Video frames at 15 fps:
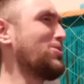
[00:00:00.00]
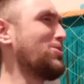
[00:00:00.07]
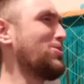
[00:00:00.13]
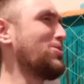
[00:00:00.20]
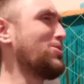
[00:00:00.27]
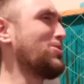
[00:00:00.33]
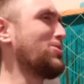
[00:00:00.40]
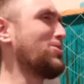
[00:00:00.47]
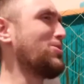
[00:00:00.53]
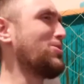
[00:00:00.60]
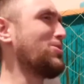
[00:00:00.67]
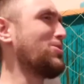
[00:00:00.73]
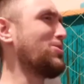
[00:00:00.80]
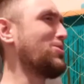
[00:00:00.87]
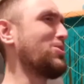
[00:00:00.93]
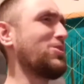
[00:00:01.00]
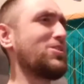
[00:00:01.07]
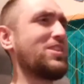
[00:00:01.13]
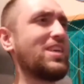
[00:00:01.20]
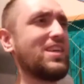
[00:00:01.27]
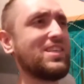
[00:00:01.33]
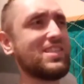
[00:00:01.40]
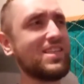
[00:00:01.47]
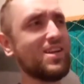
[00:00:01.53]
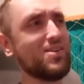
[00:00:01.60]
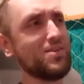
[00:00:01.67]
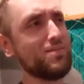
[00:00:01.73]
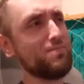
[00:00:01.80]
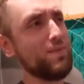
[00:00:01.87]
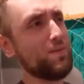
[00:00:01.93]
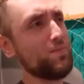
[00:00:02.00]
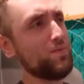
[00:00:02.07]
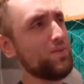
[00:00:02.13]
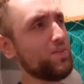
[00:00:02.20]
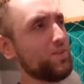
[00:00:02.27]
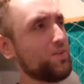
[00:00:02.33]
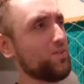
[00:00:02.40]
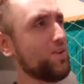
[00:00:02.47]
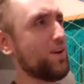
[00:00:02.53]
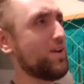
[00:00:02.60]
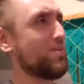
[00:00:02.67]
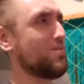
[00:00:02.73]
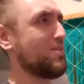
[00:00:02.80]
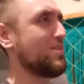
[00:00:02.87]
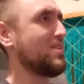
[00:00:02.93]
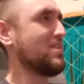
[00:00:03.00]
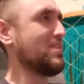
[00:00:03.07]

Oh, and Archer takes out a member of the crowd.